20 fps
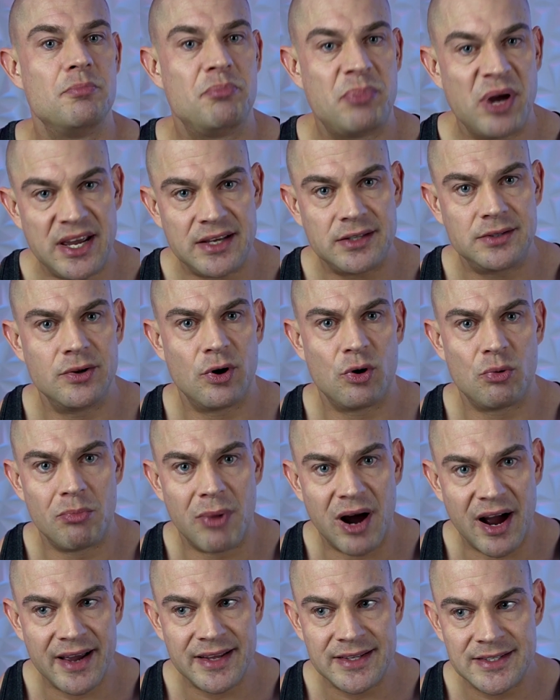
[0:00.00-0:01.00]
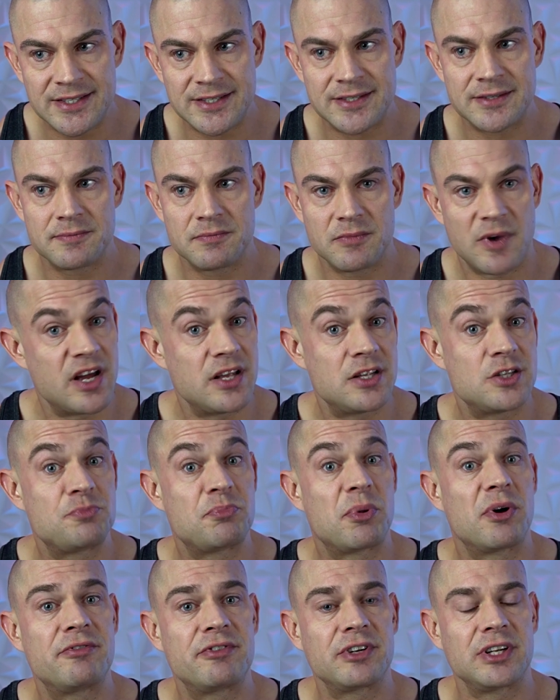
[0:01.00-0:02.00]
pay it no mind, right? It's
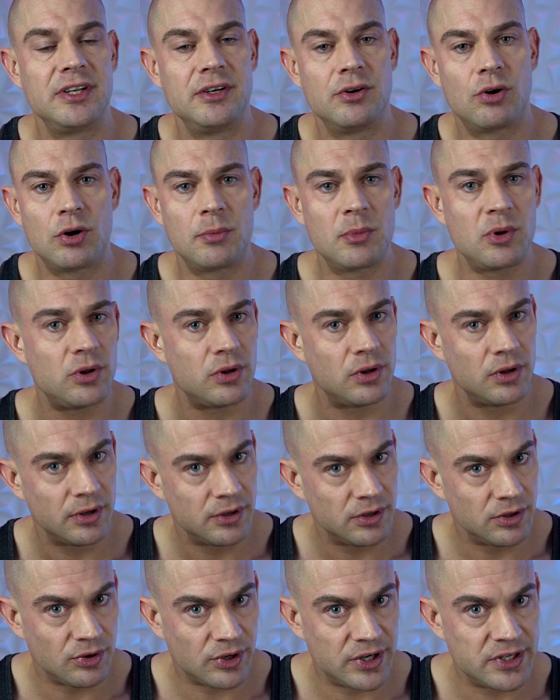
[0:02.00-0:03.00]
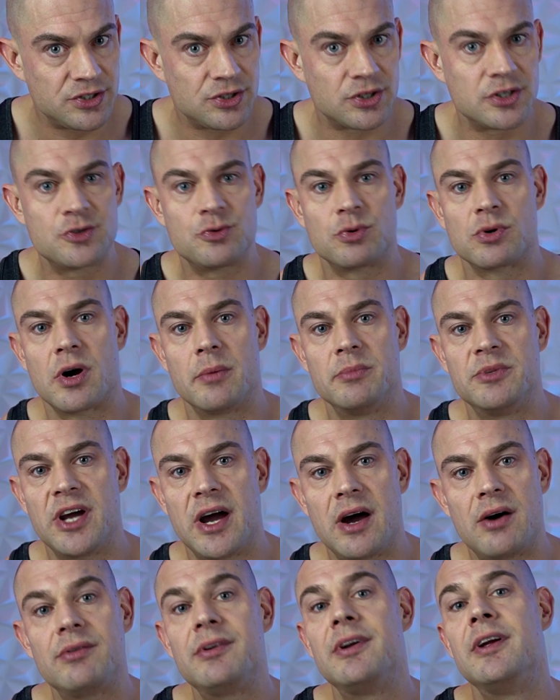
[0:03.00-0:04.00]
perfectly normal. Your endurance will come
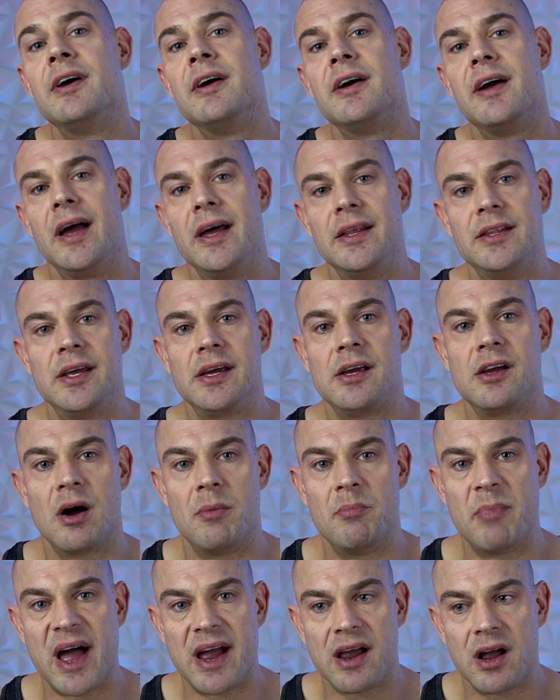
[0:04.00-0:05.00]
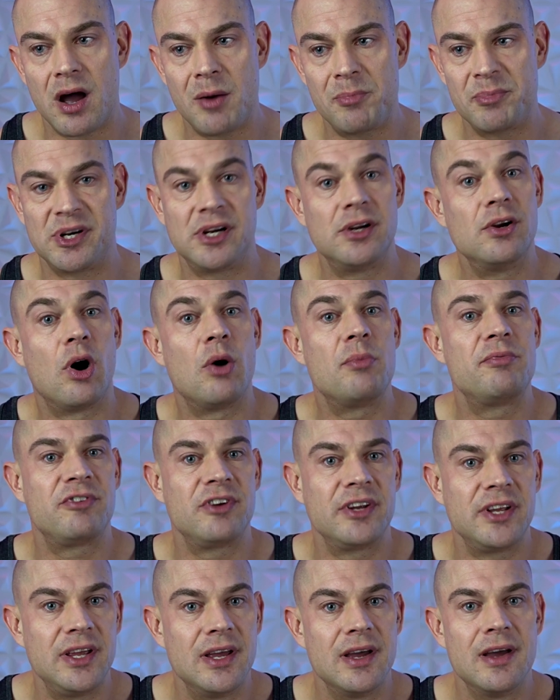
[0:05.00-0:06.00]
down and then come back up. And then
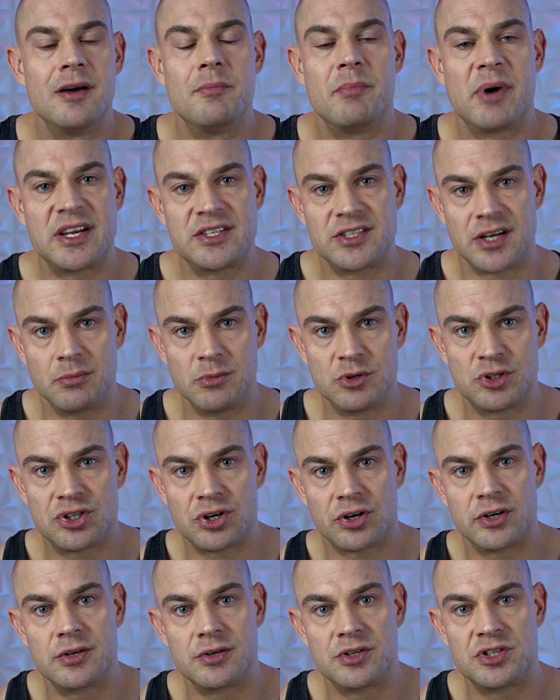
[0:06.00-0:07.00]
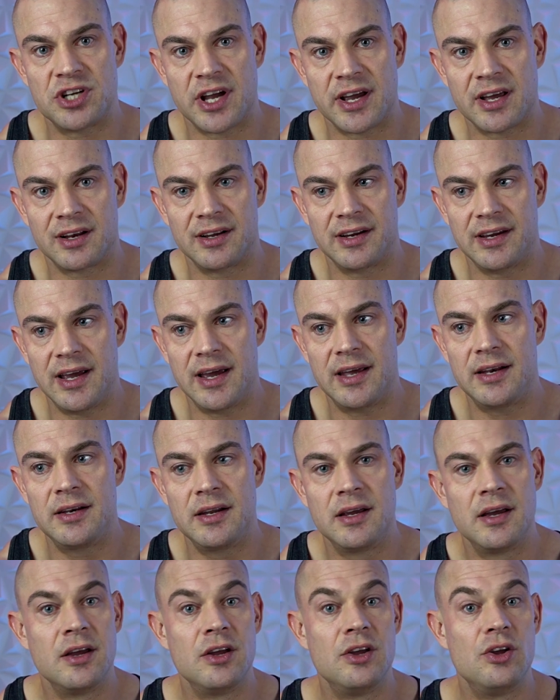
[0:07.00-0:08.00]
hopefully by the time you start your cycle
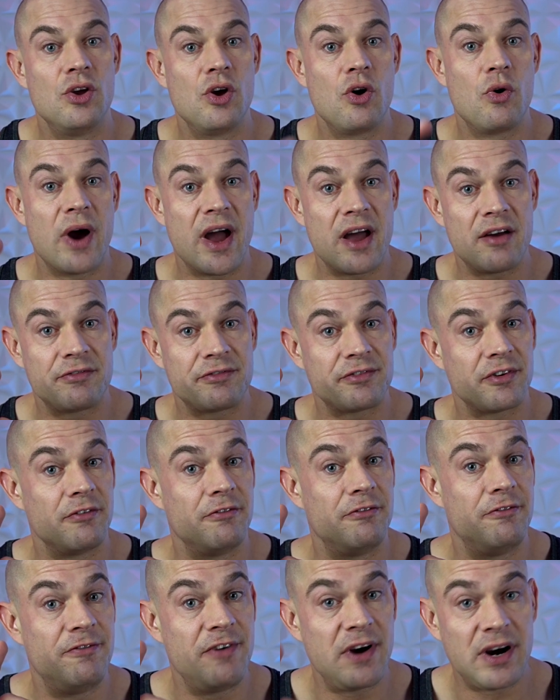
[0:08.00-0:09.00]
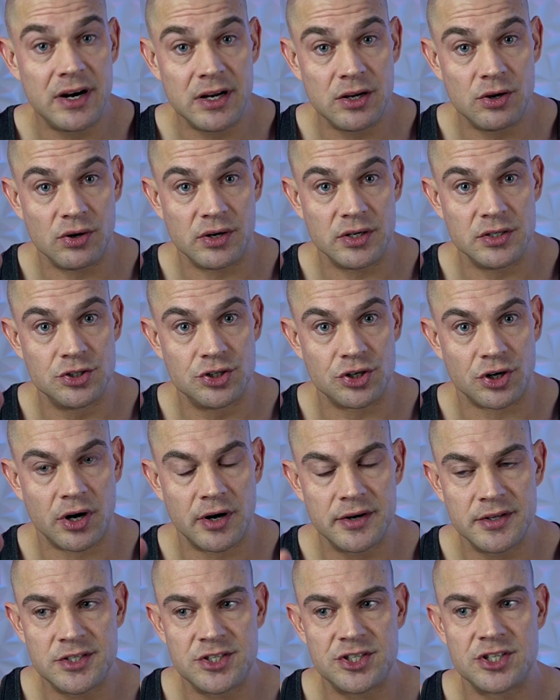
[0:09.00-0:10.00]
again, you have very good
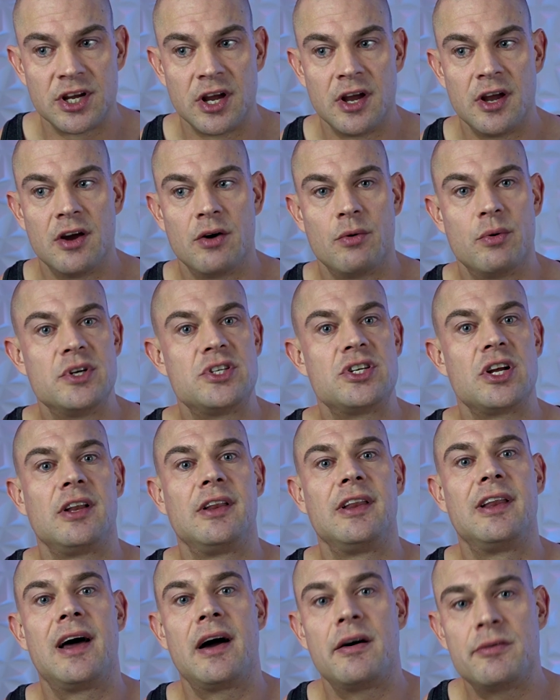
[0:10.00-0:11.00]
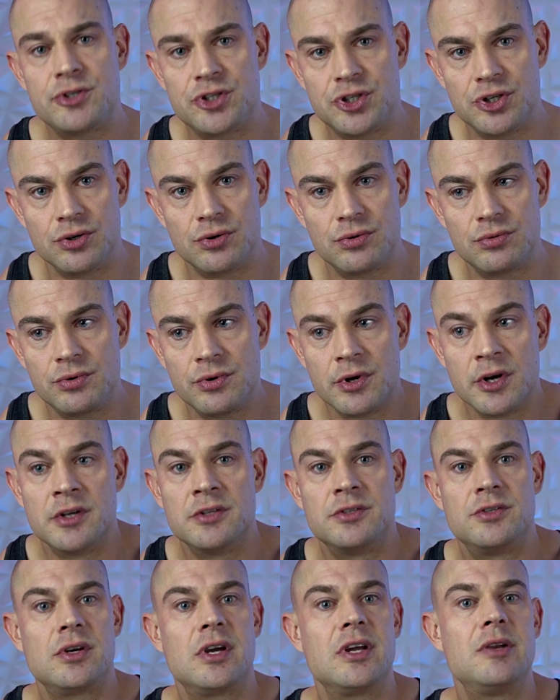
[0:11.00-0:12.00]
endurance, which allows you
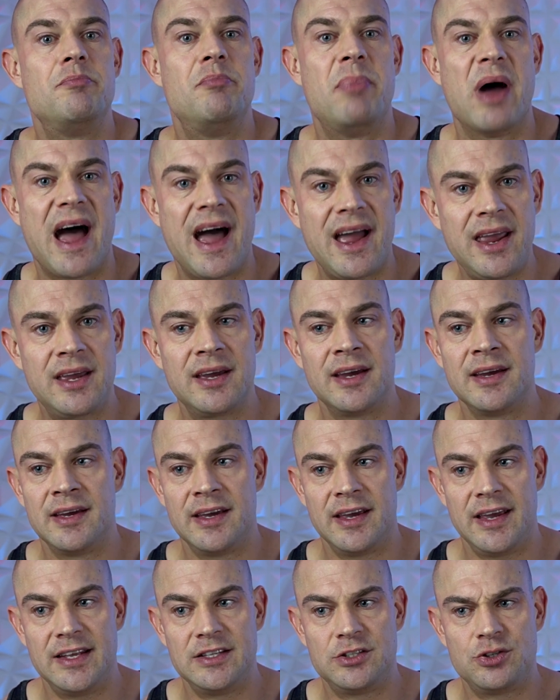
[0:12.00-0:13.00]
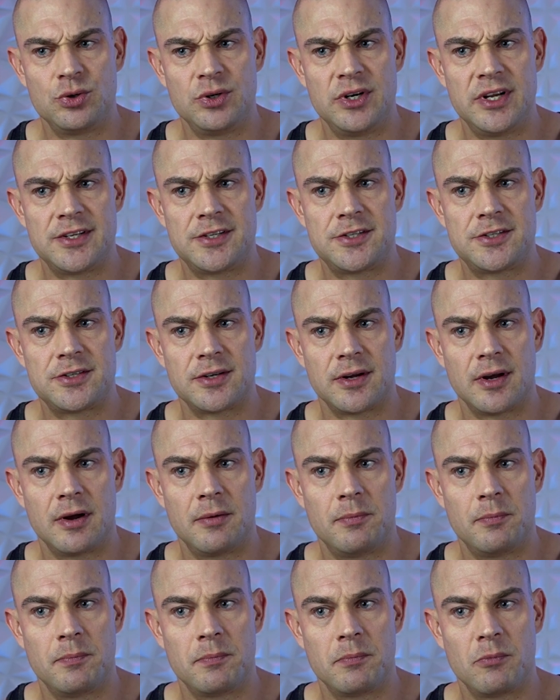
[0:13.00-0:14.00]
to get back into this,
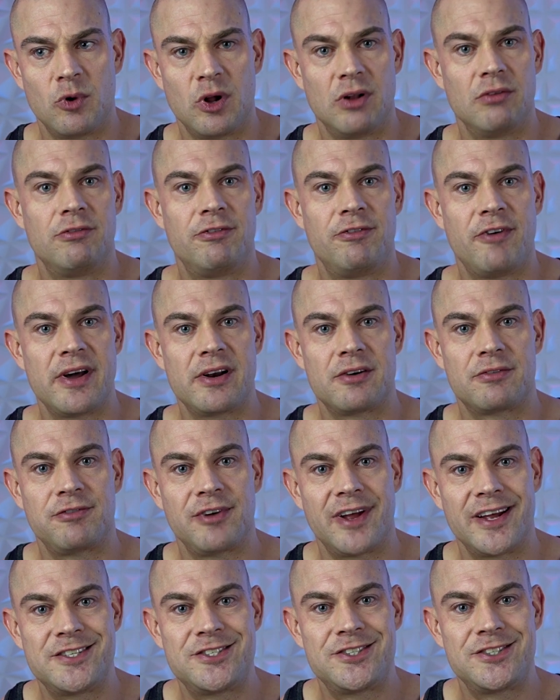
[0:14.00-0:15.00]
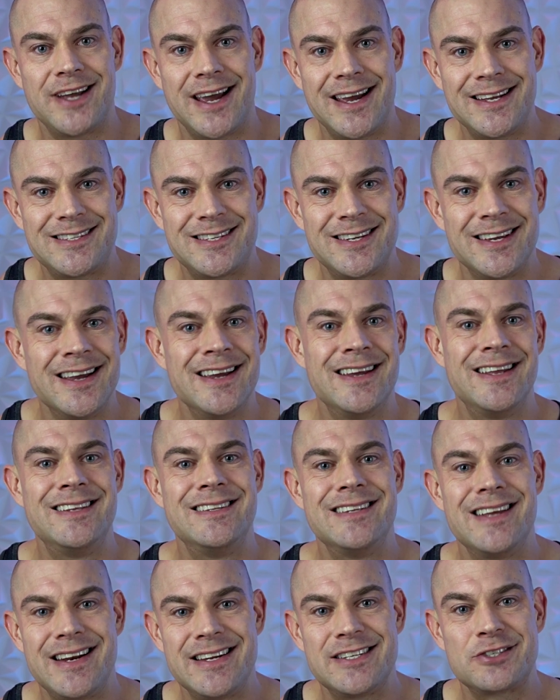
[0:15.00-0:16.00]
well, fight or flight state
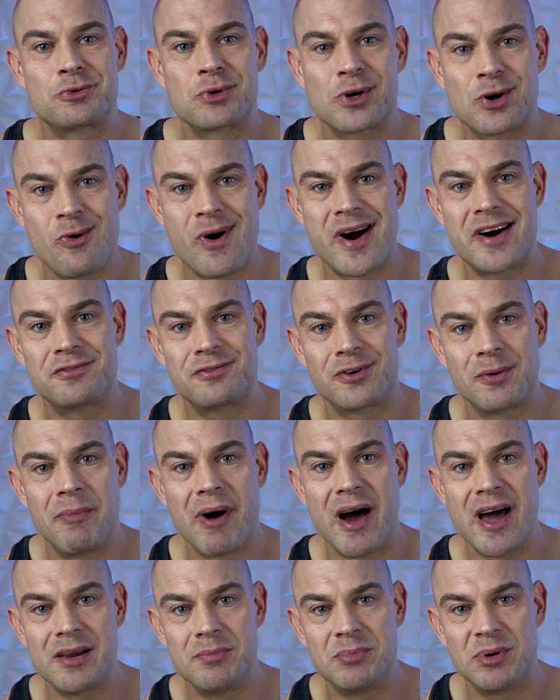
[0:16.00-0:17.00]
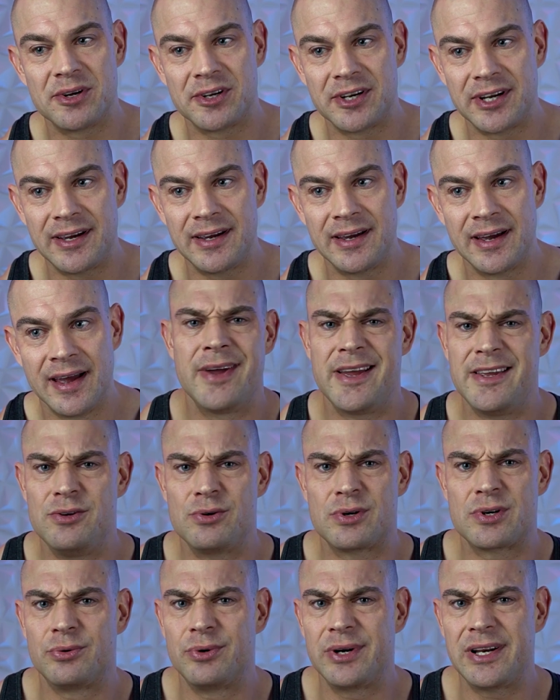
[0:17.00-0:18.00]
that is required for bodybuilding. And
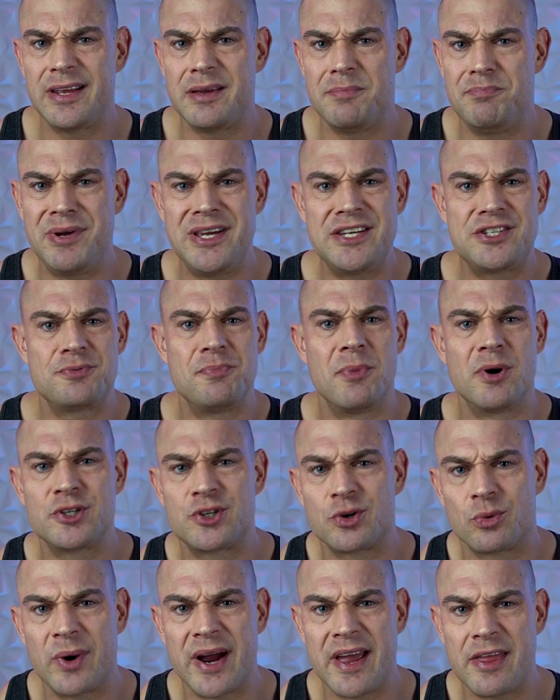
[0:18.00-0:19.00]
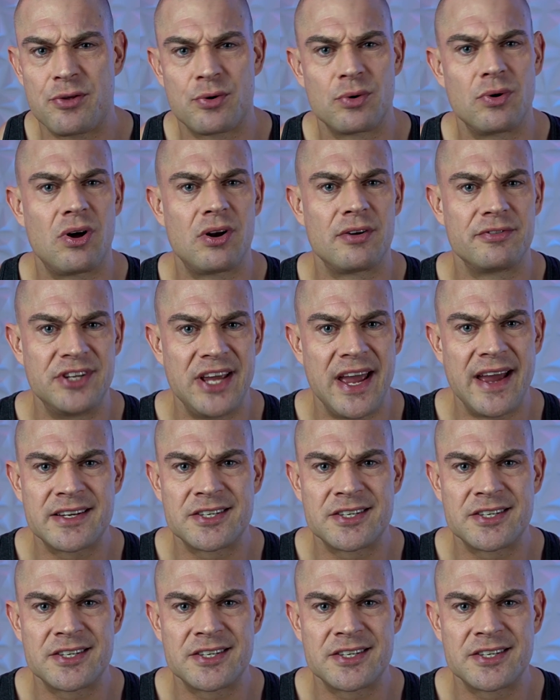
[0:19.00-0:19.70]
you can really beast mode your way through all of the